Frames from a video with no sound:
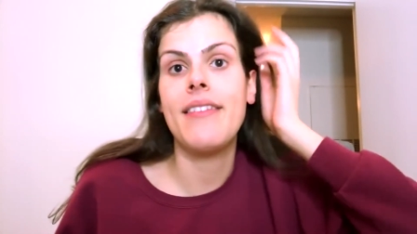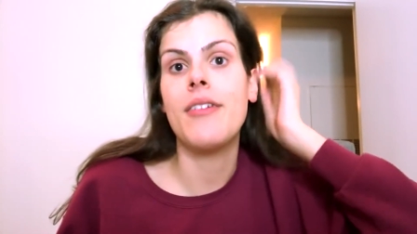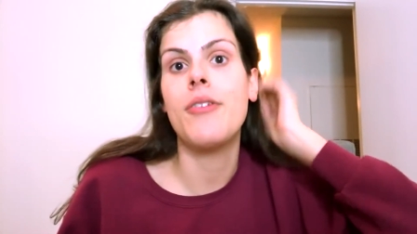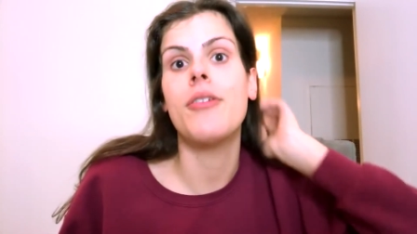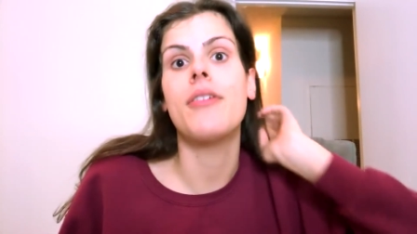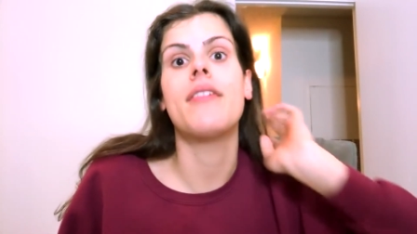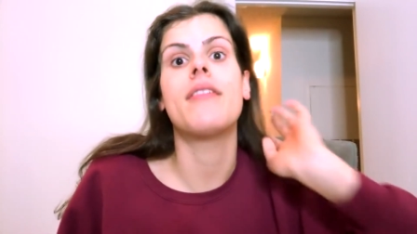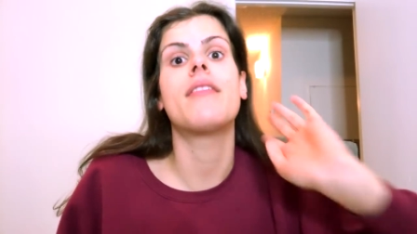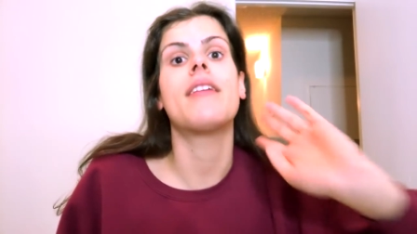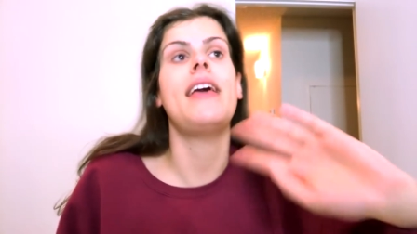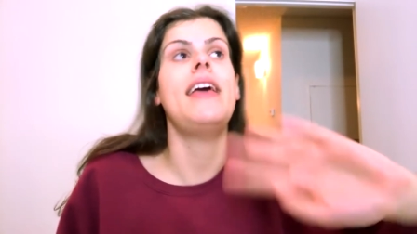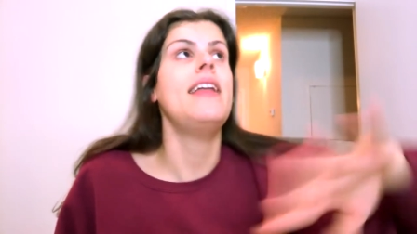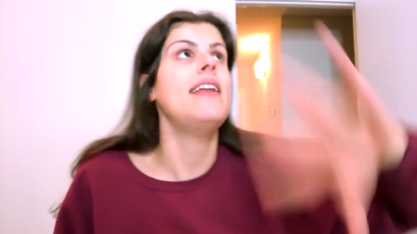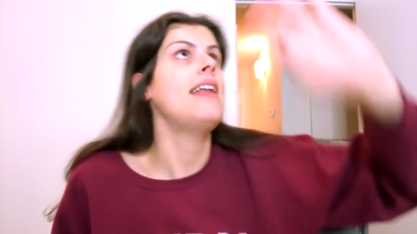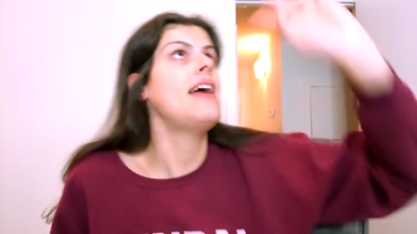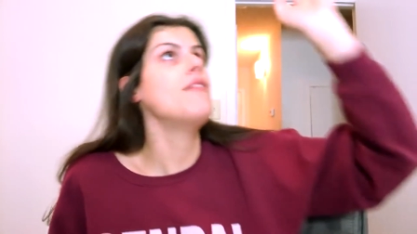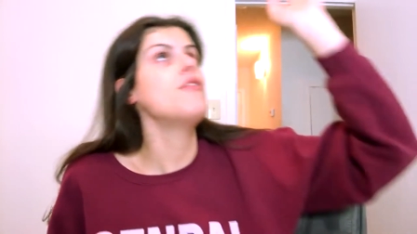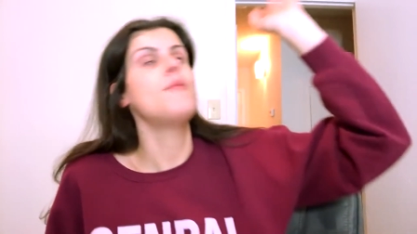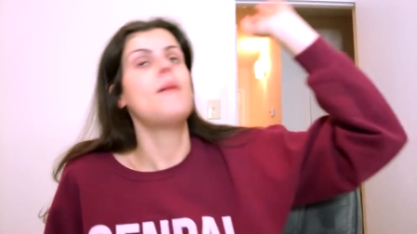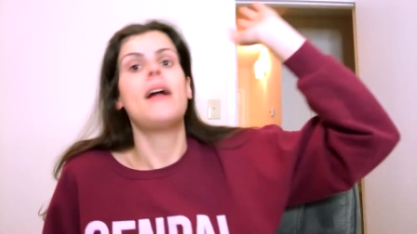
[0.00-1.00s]
They were hitting
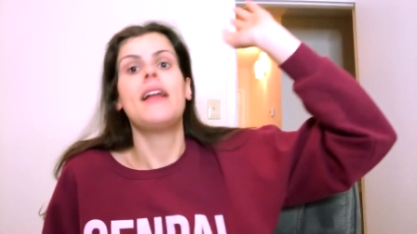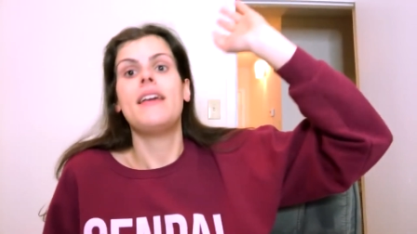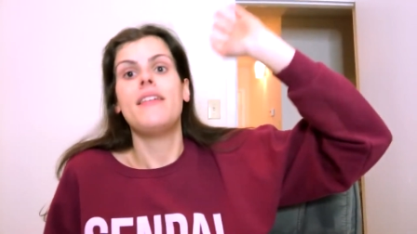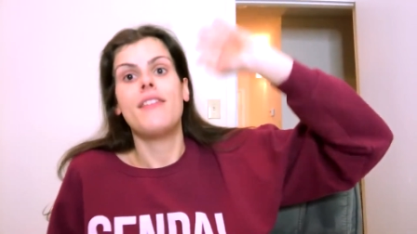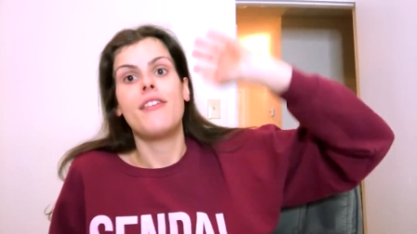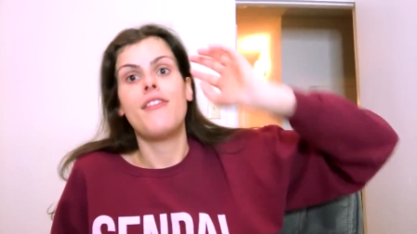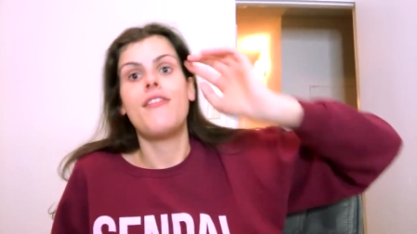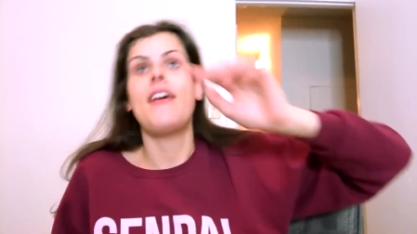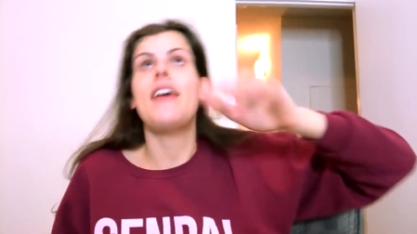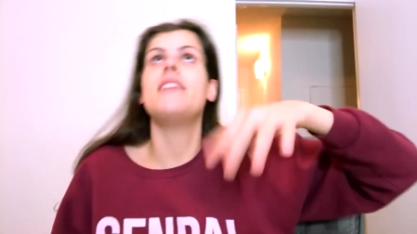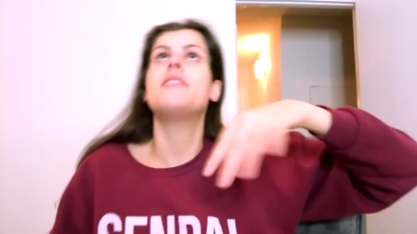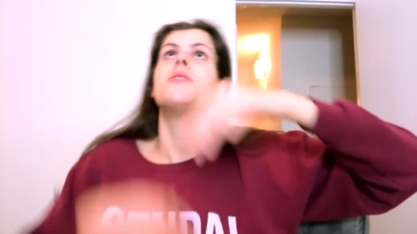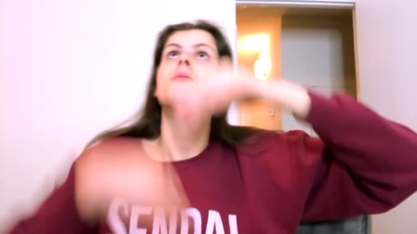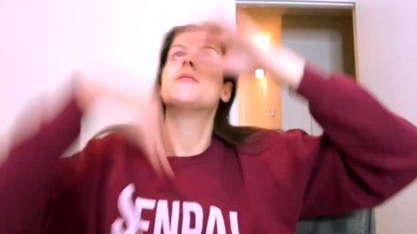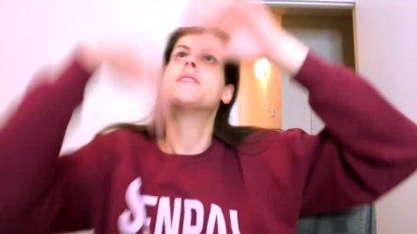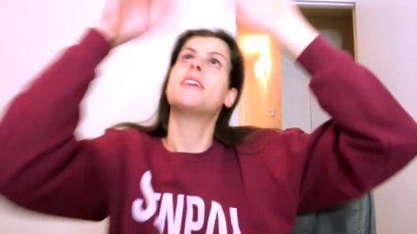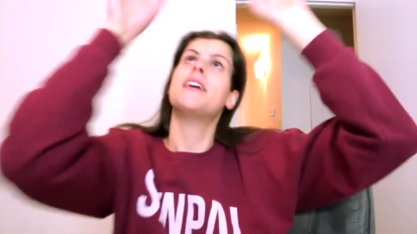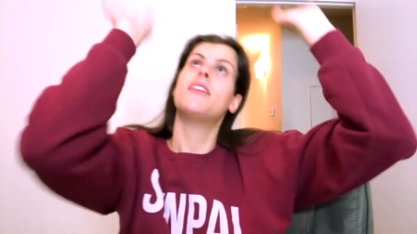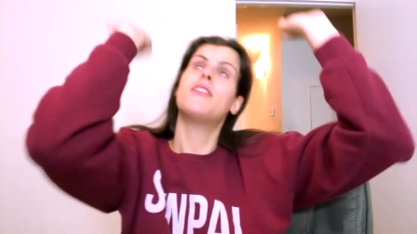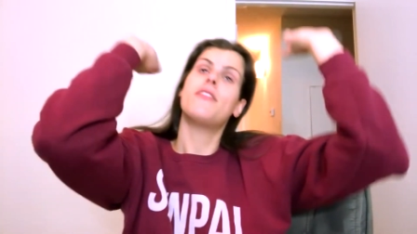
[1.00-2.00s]
everybody in the face. It
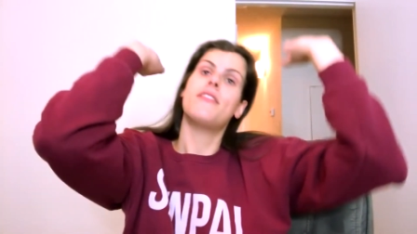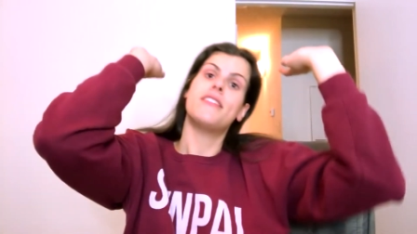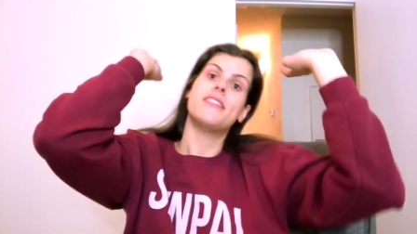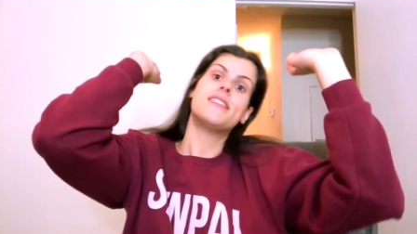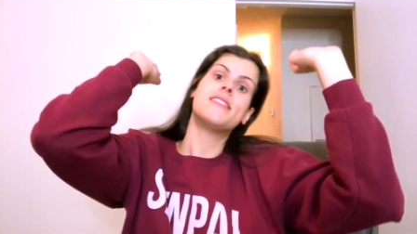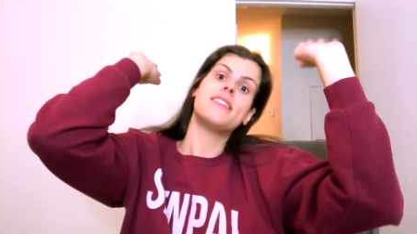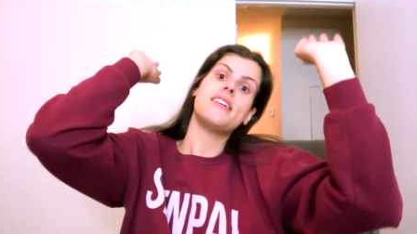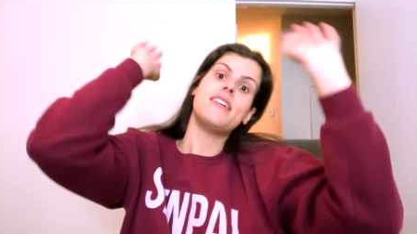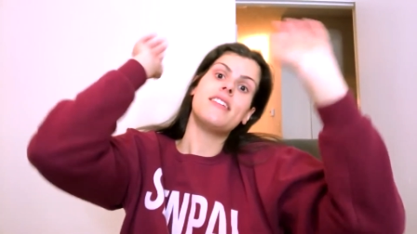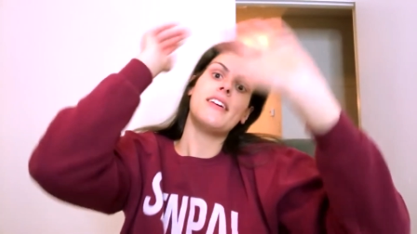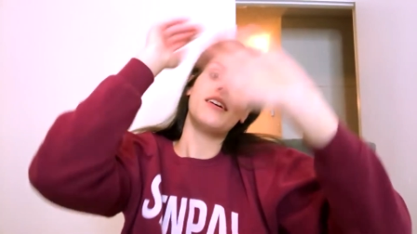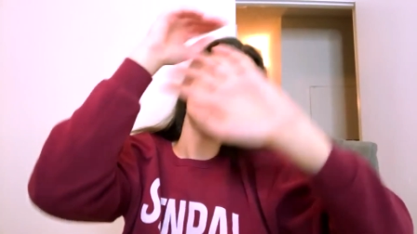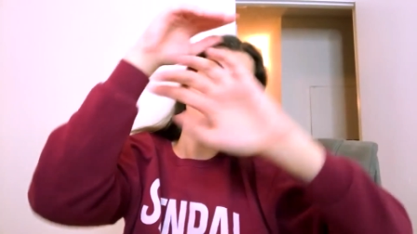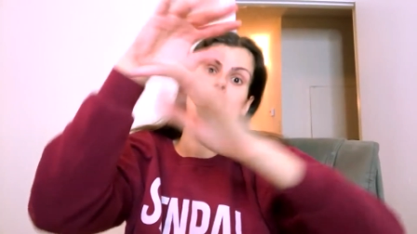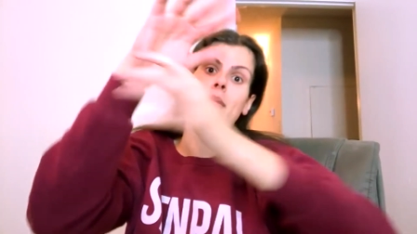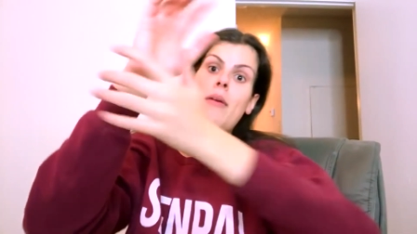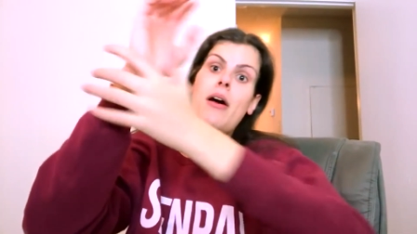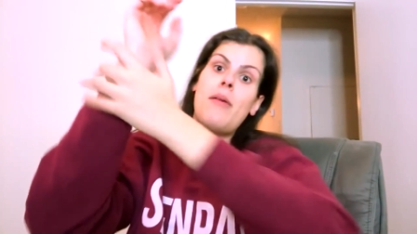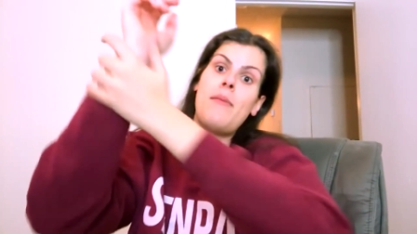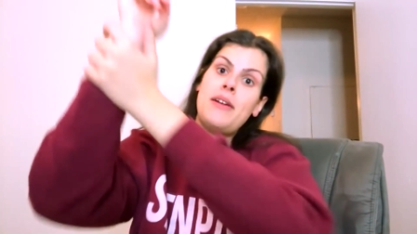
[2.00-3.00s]
was getting on the ceiling.
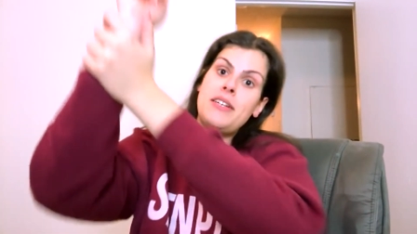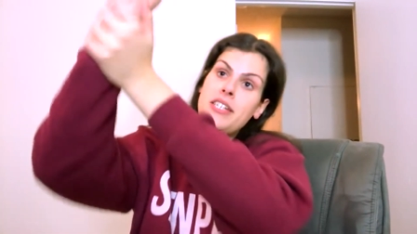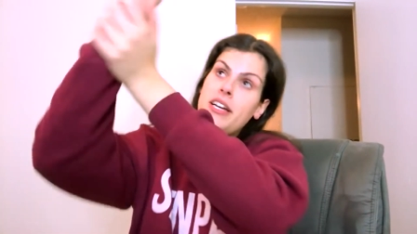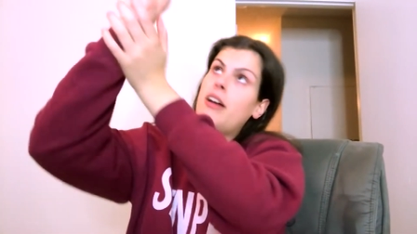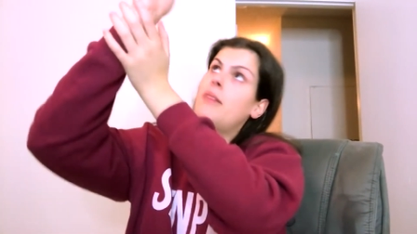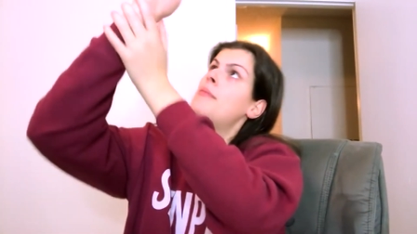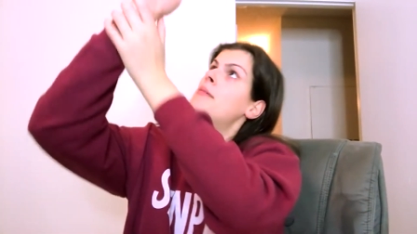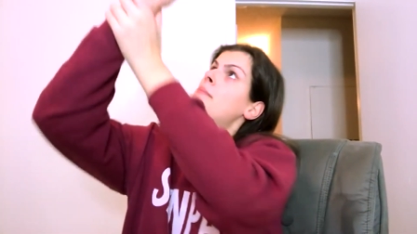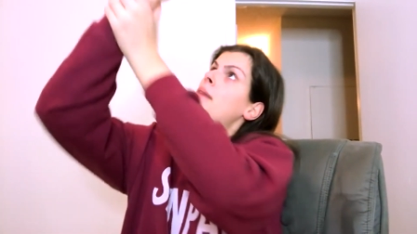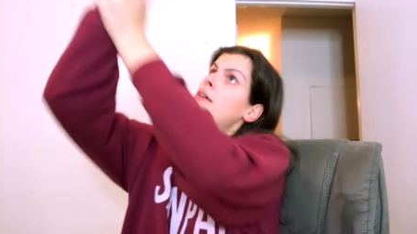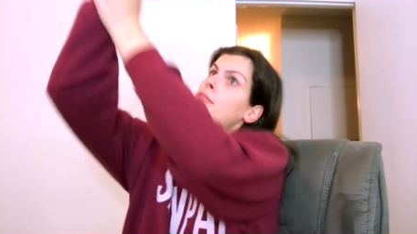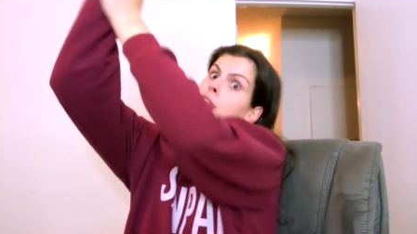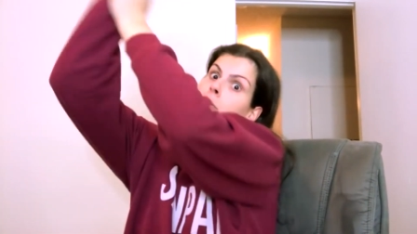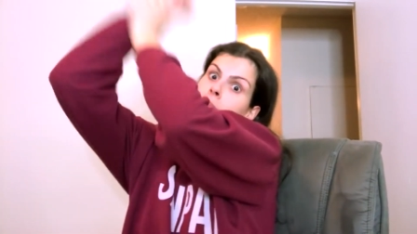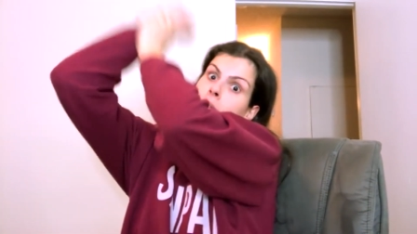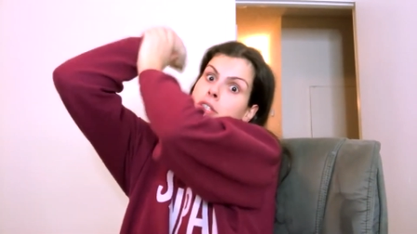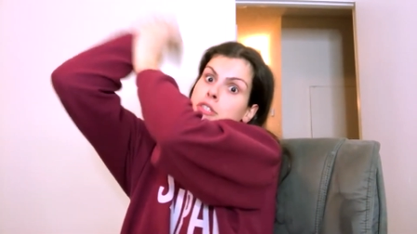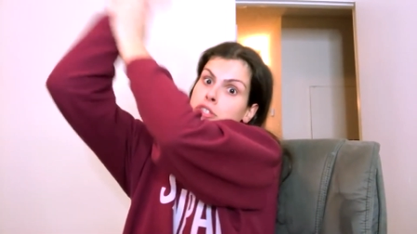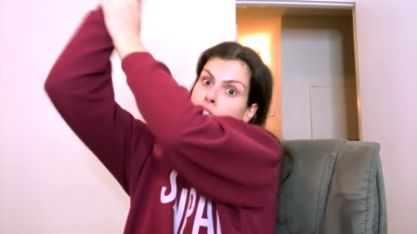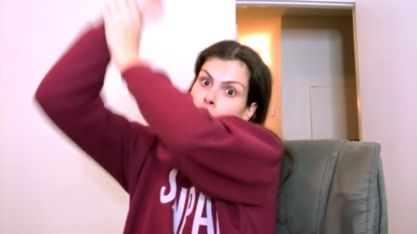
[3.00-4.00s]
My mom had to come in my room
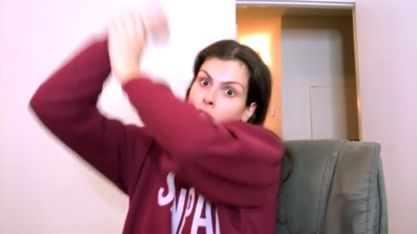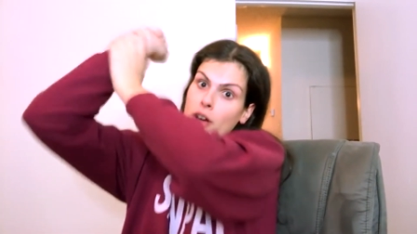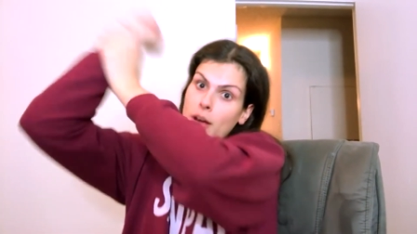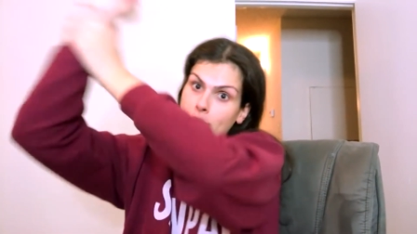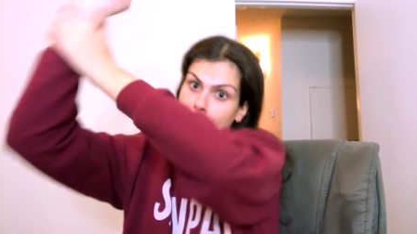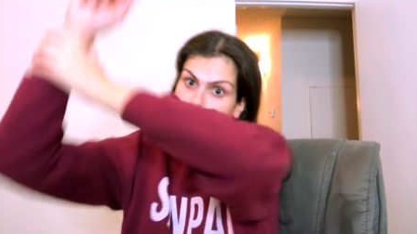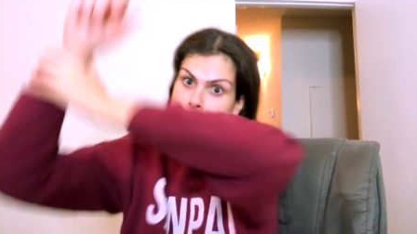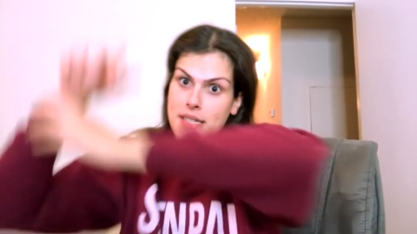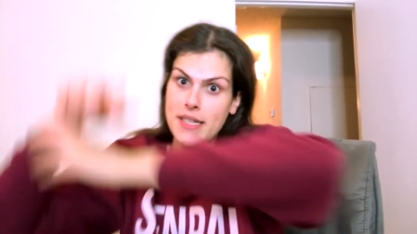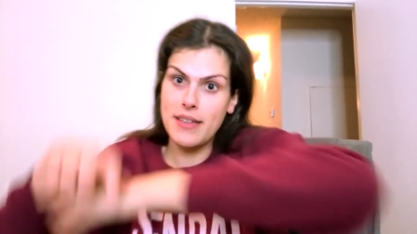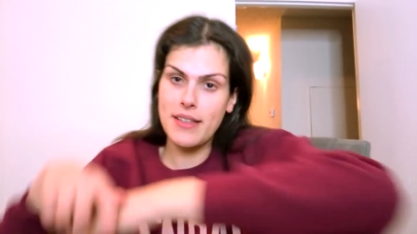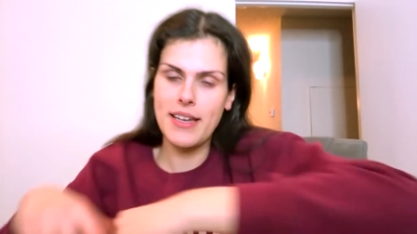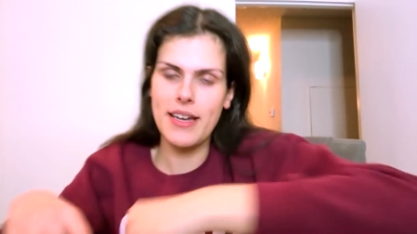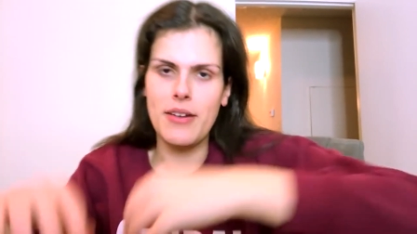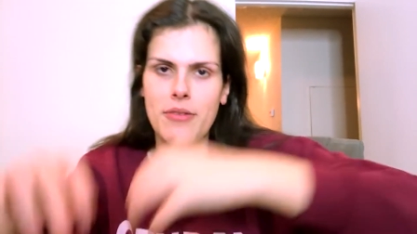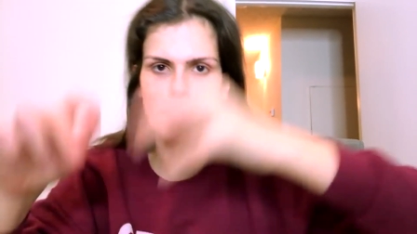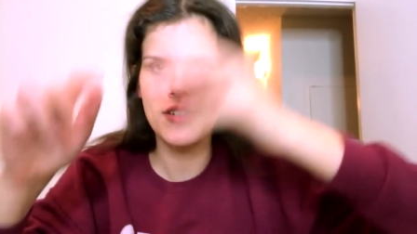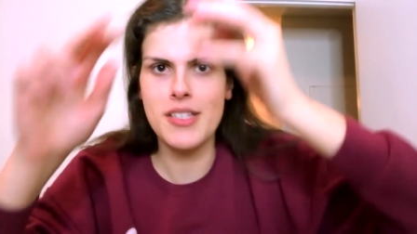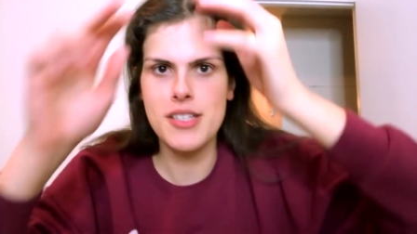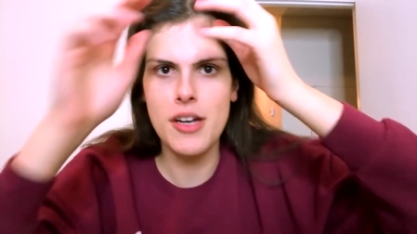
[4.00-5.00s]
and scrub the ceiling.
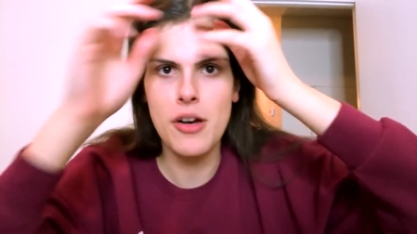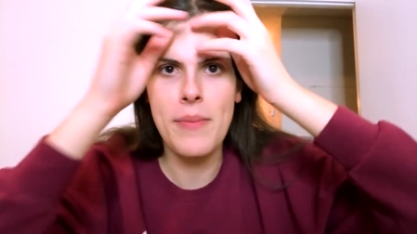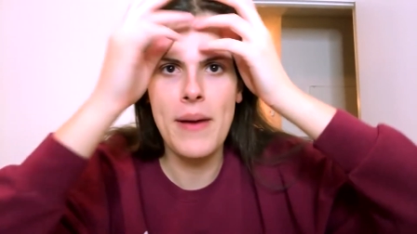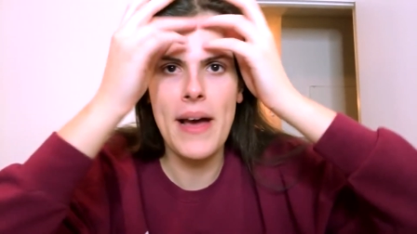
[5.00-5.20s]
It was so